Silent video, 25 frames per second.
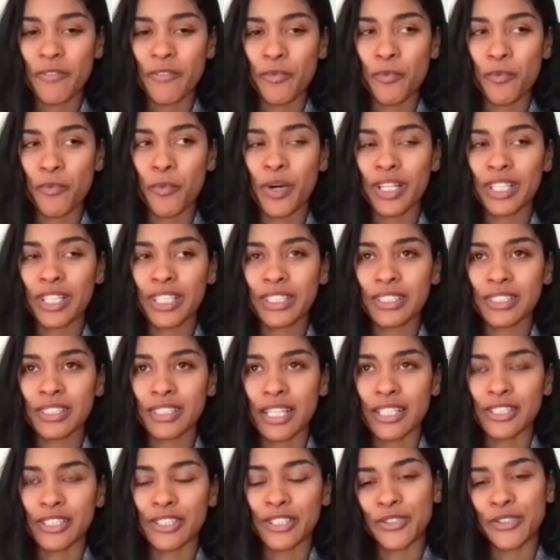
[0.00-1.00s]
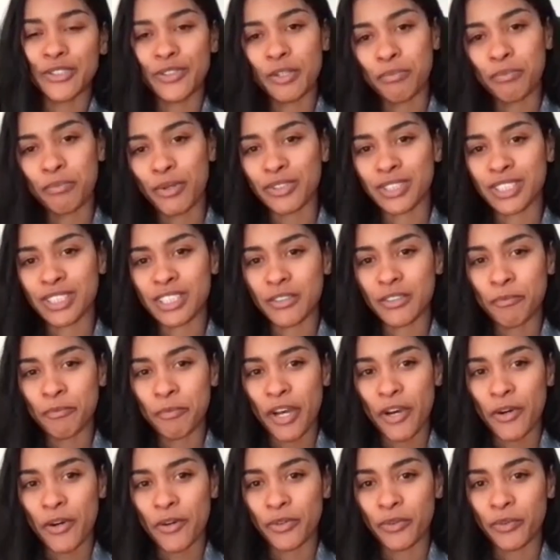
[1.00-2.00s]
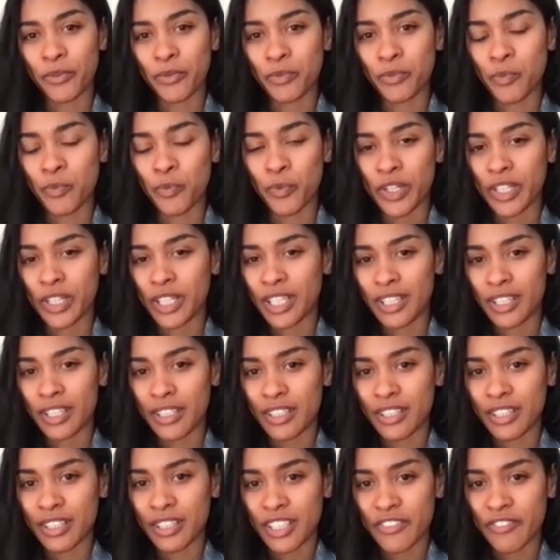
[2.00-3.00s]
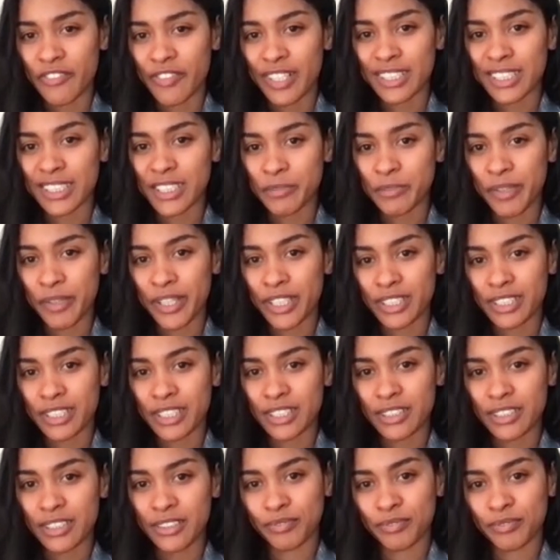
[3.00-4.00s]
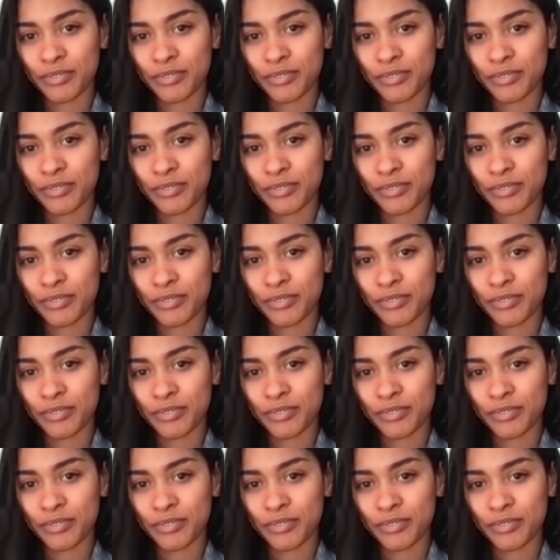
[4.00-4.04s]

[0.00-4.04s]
What excites you the most about working in the event space?